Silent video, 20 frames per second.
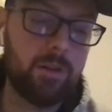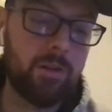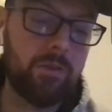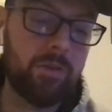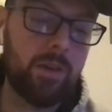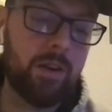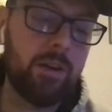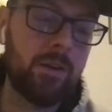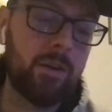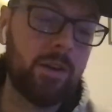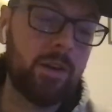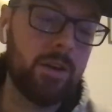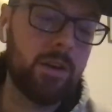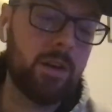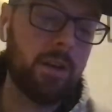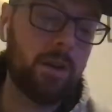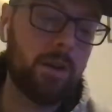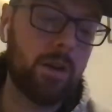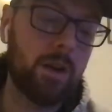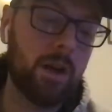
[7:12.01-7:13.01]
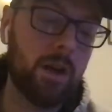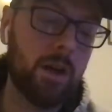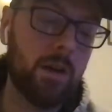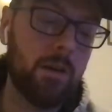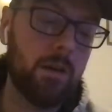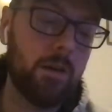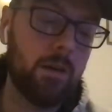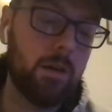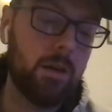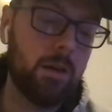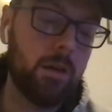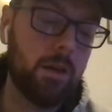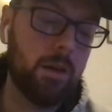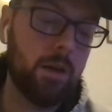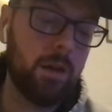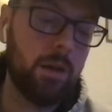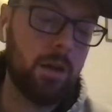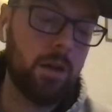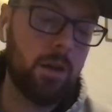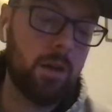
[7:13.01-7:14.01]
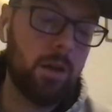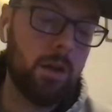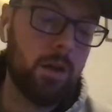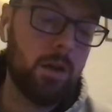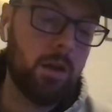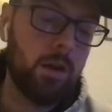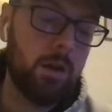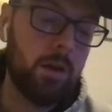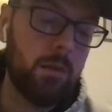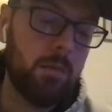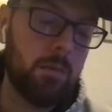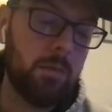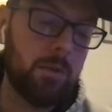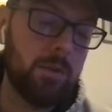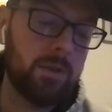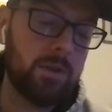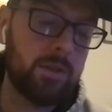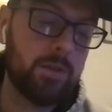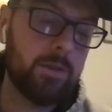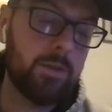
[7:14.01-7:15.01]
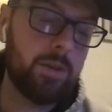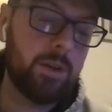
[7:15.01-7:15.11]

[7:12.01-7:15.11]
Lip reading: I don't know if I already did or not, but